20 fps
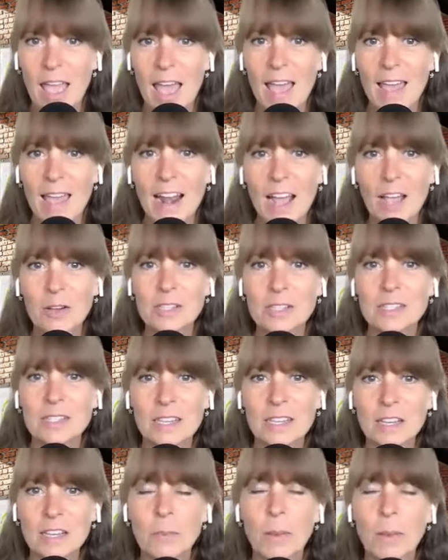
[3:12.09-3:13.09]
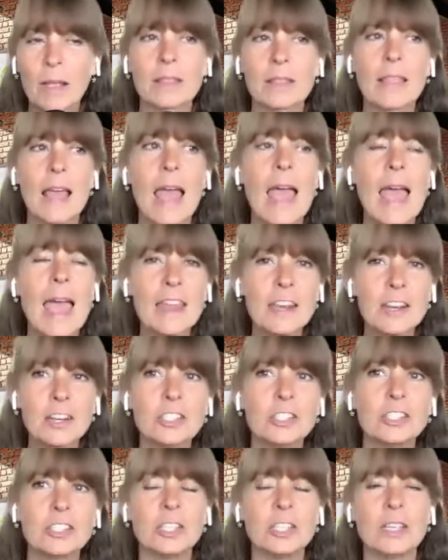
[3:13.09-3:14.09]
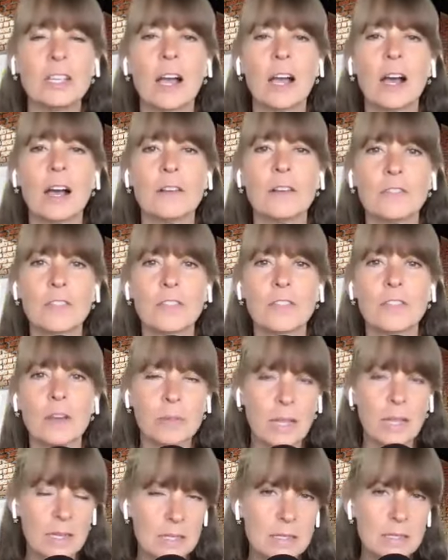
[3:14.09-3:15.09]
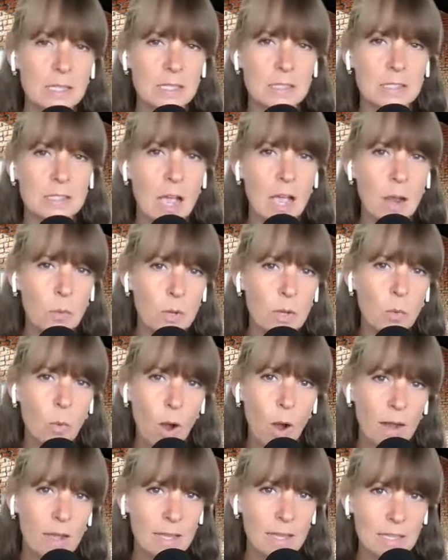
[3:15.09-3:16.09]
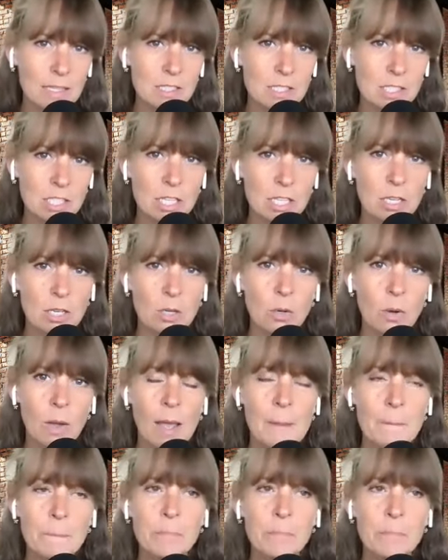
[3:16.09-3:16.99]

Yeah. And I always think of like the energy of the places that we walk into,